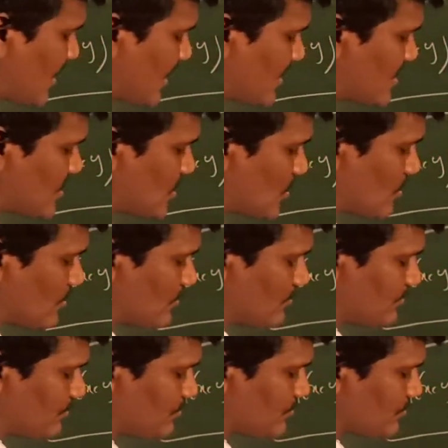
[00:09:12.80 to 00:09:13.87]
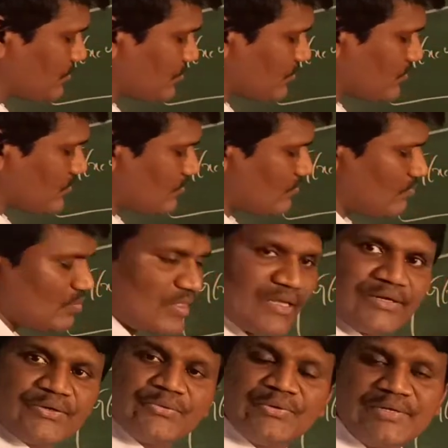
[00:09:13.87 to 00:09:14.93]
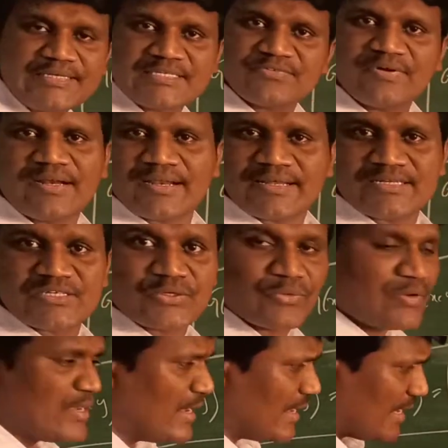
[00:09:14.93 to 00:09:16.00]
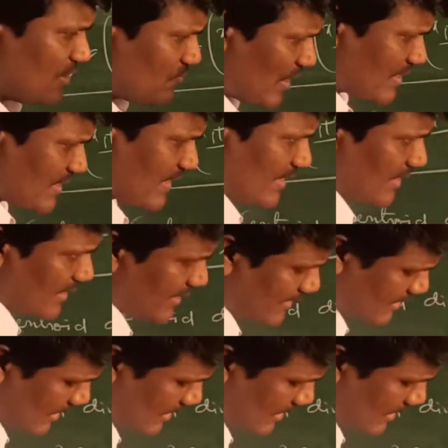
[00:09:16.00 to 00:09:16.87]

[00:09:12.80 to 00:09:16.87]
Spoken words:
ratio. 2:1 ratio. In fact I can write